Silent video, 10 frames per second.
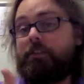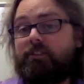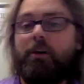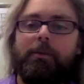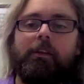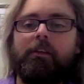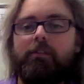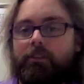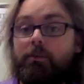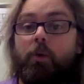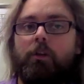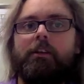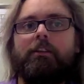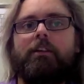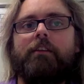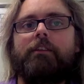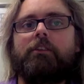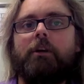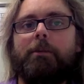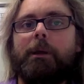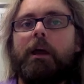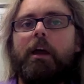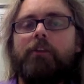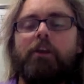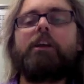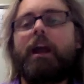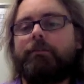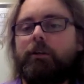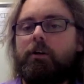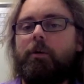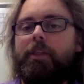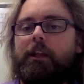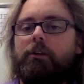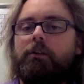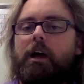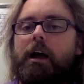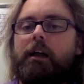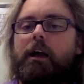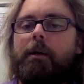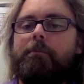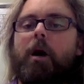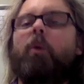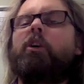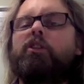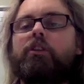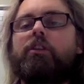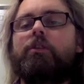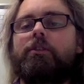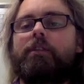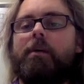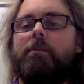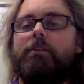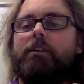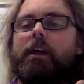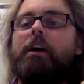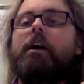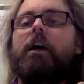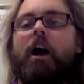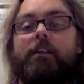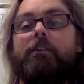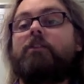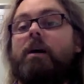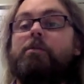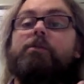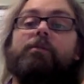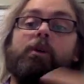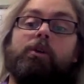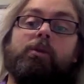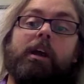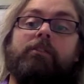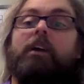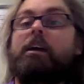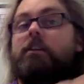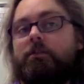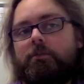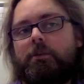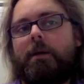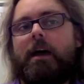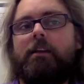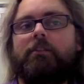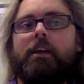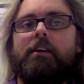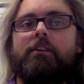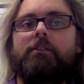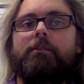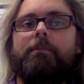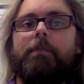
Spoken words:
topic, this quality TV topic, so you can have a look at what they look like. I want you to use them as kind of examples of what a good essay is and what a bad essay is.